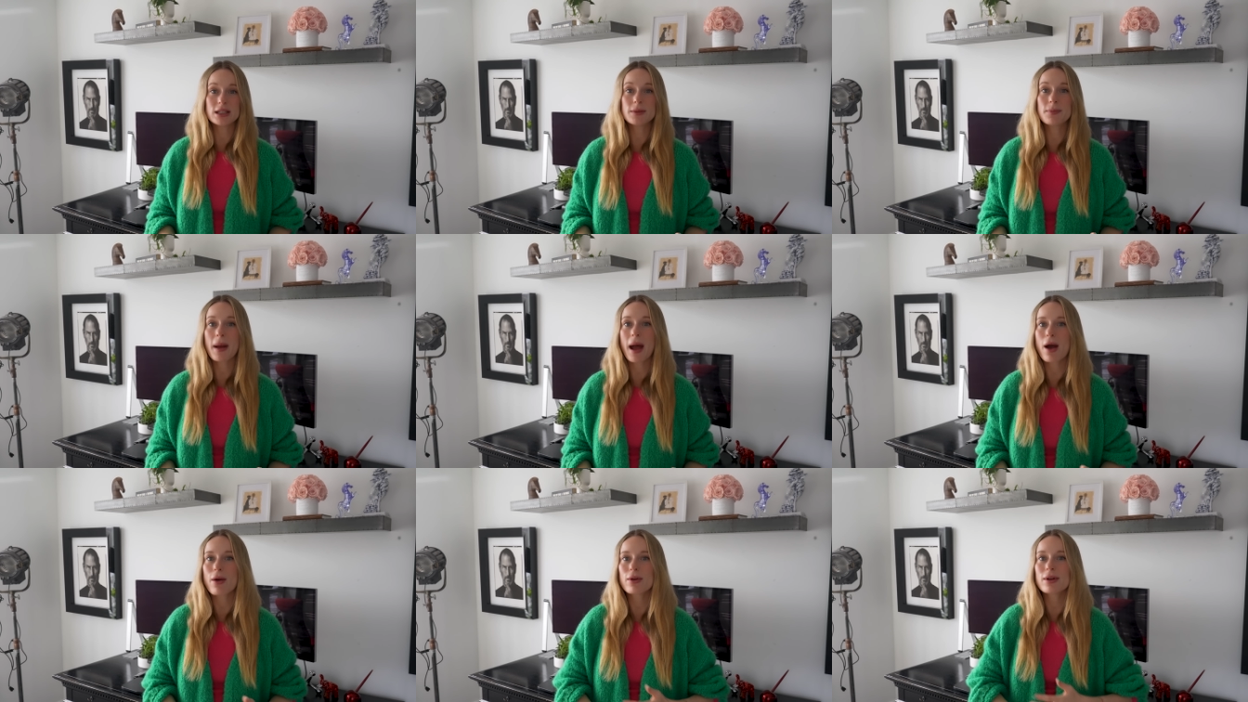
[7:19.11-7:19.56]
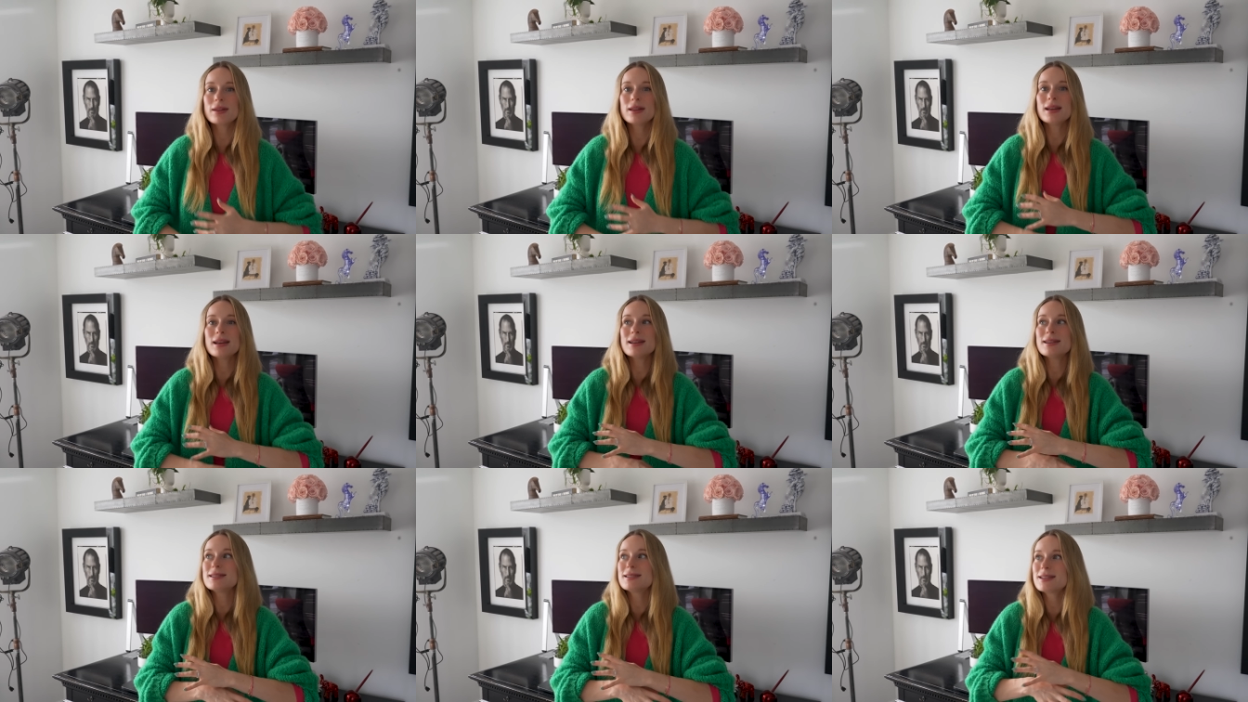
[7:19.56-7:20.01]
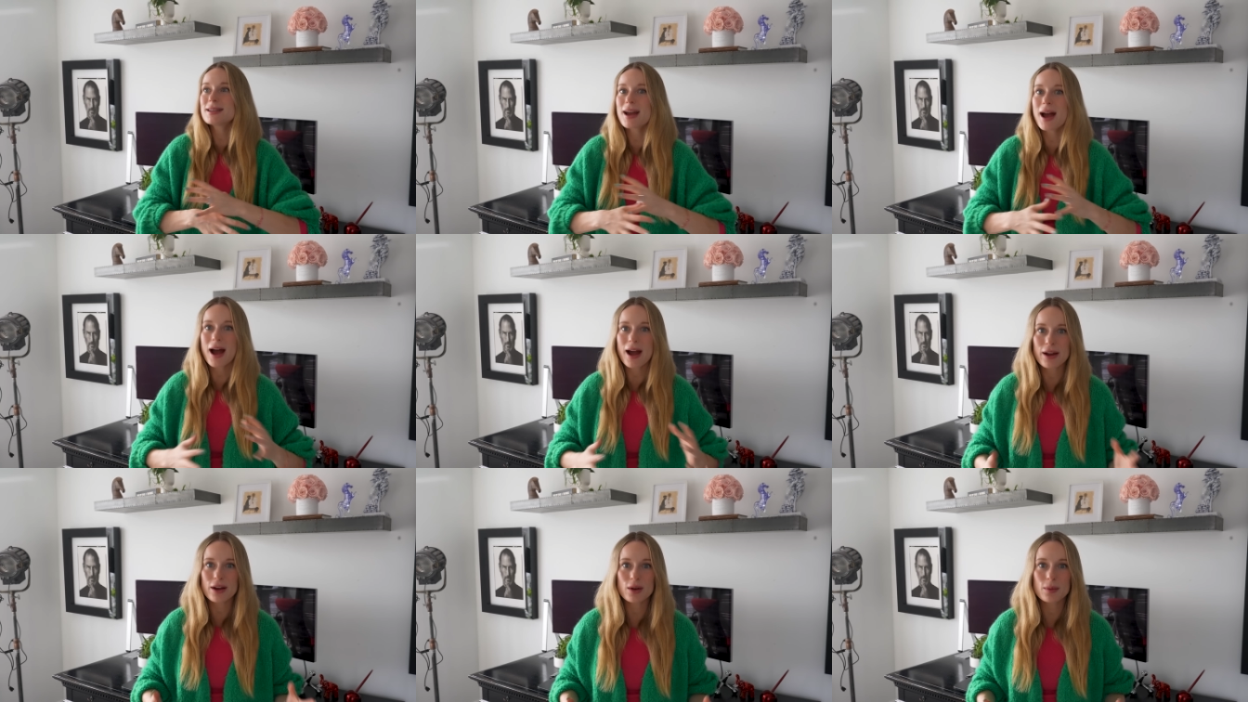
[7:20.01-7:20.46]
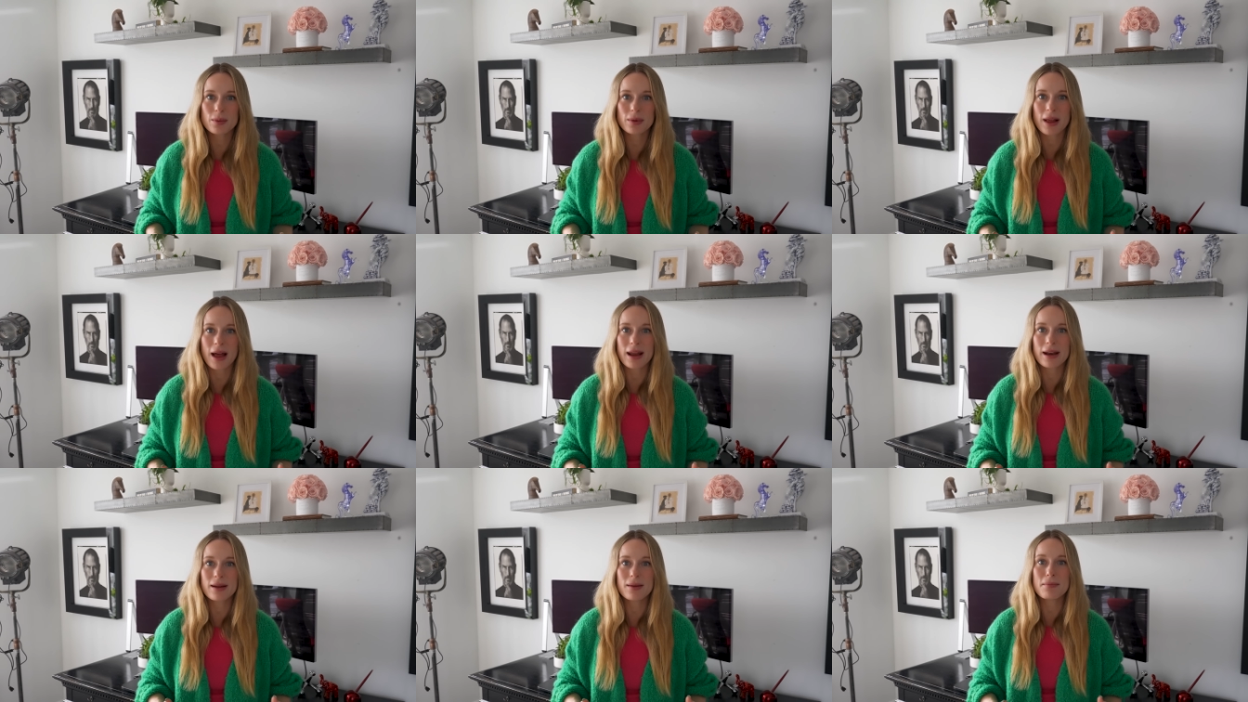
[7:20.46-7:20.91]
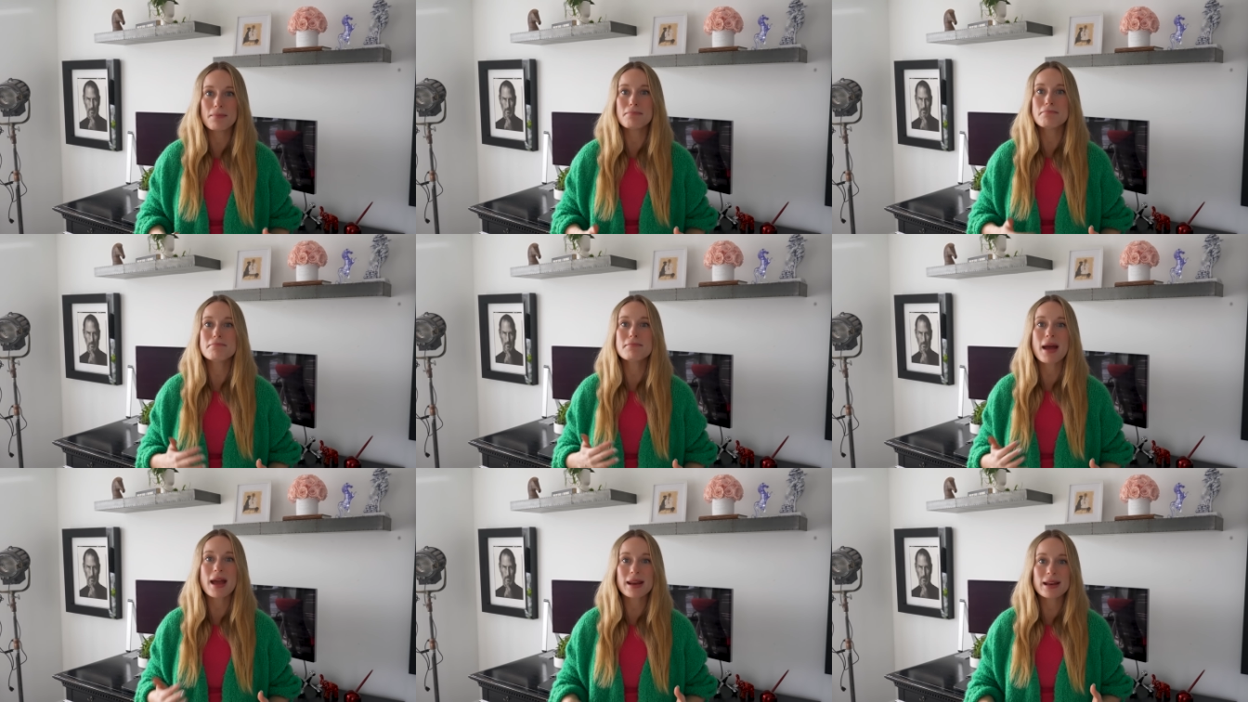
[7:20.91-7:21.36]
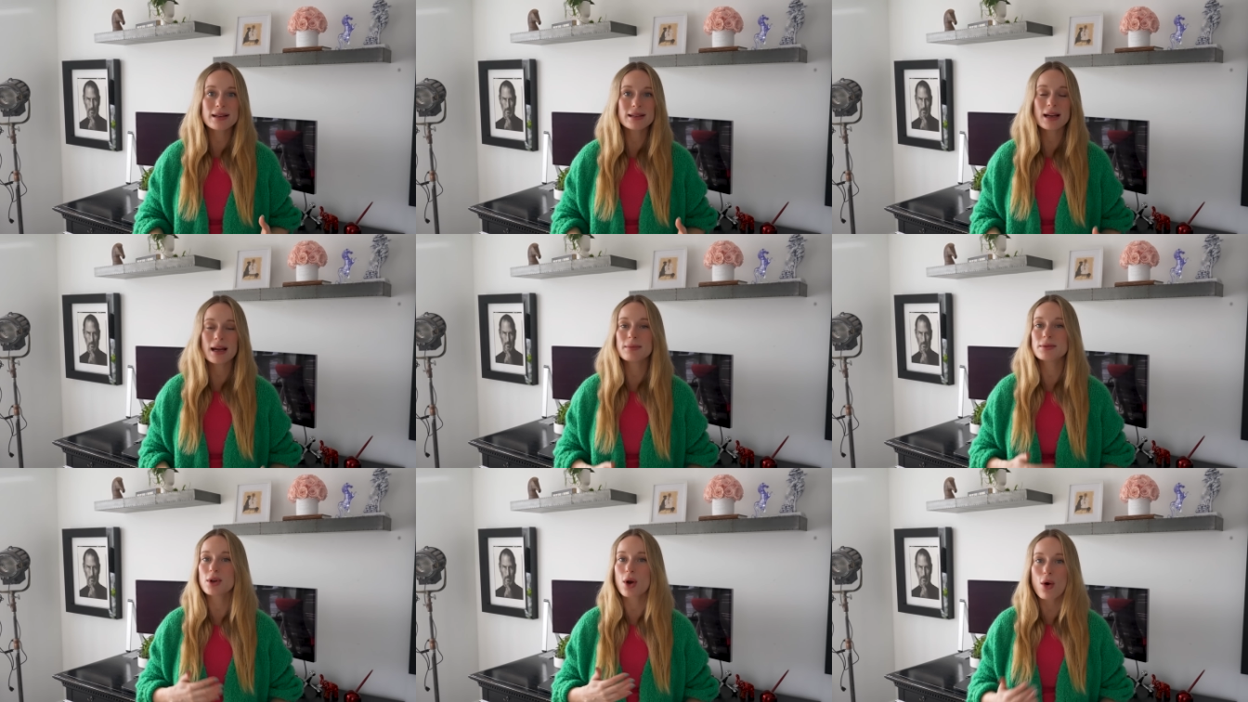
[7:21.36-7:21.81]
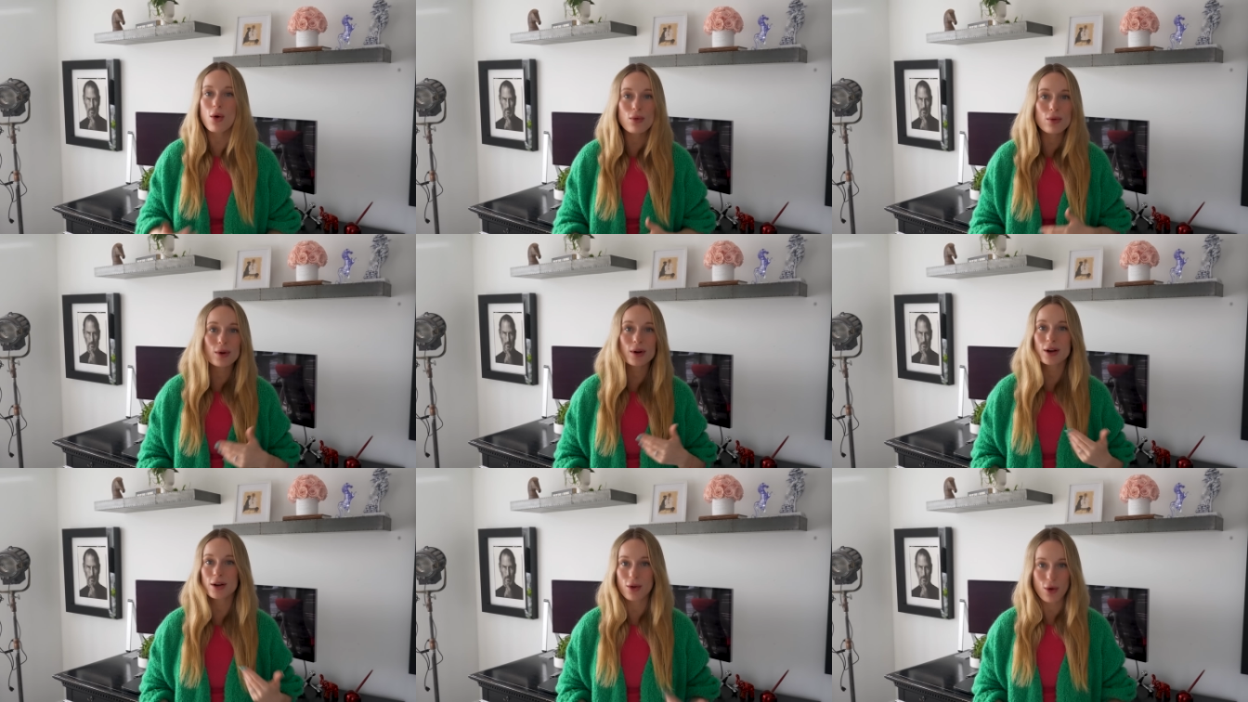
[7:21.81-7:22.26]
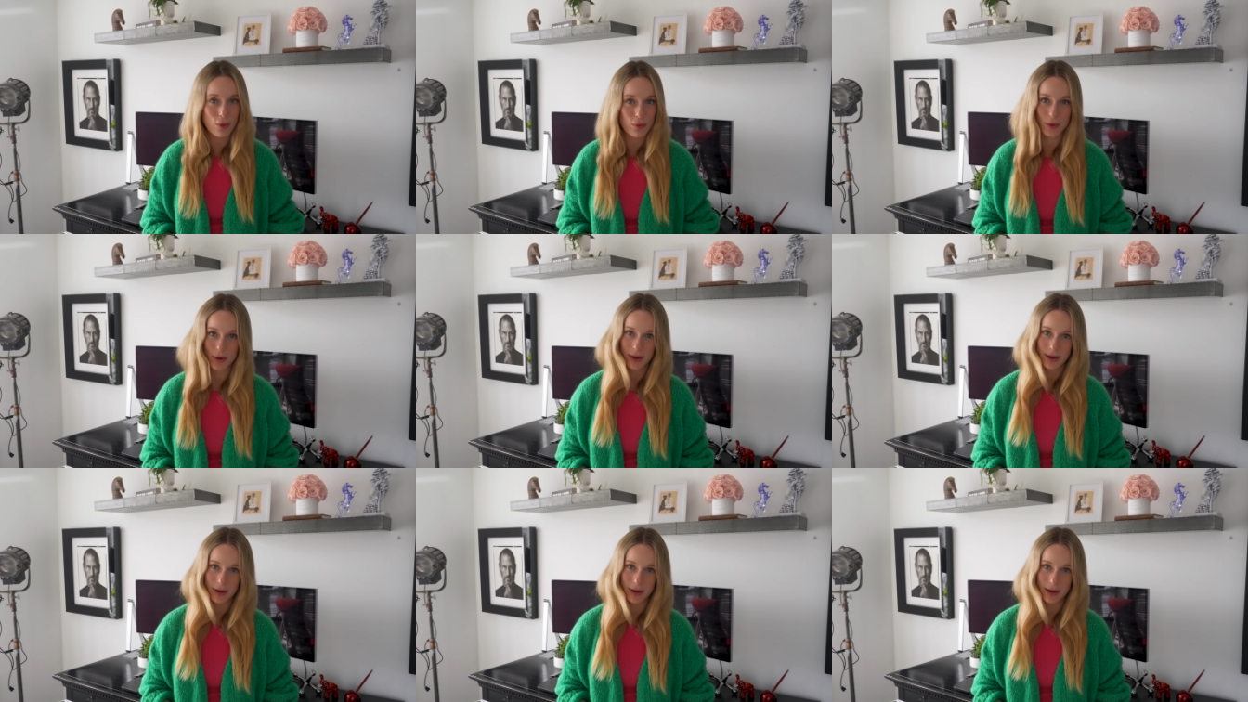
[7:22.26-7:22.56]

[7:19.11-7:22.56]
to power the entire planet many times over and over